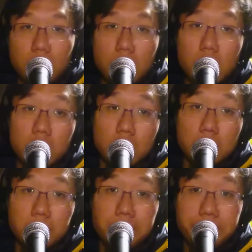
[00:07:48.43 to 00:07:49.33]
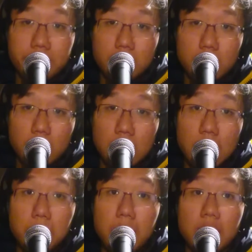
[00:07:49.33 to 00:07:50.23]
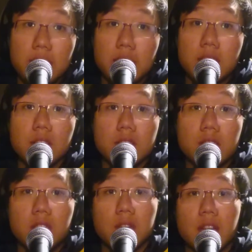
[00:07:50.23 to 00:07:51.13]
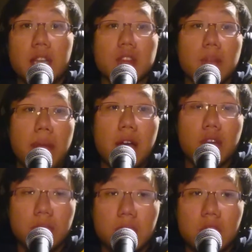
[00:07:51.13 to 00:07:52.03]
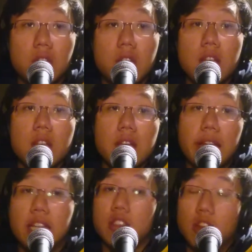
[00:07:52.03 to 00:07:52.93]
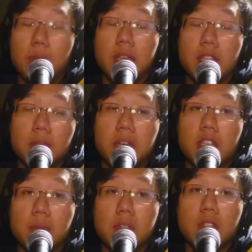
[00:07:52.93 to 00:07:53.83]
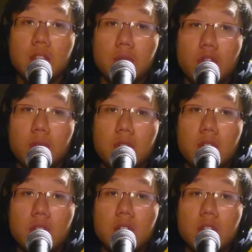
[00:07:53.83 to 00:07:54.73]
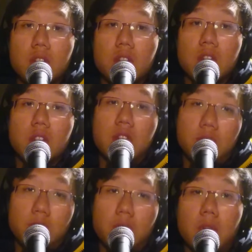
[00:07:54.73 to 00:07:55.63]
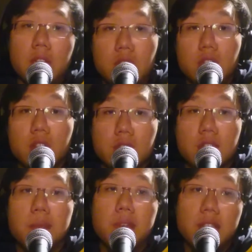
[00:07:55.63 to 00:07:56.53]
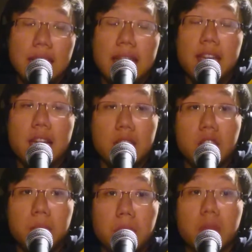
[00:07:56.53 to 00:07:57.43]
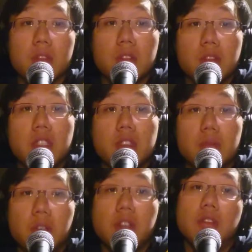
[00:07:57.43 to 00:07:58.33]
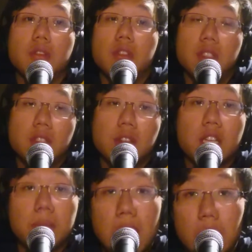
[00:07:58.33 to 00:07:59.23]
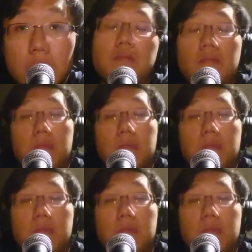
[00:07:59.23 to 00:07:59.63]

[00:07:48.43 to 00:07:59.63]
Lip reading: Also, like many thinkers, she relies on her power too much and hates not being the smartest person in the room. When she'll deliberately antagonize people so she's reassured she still has power.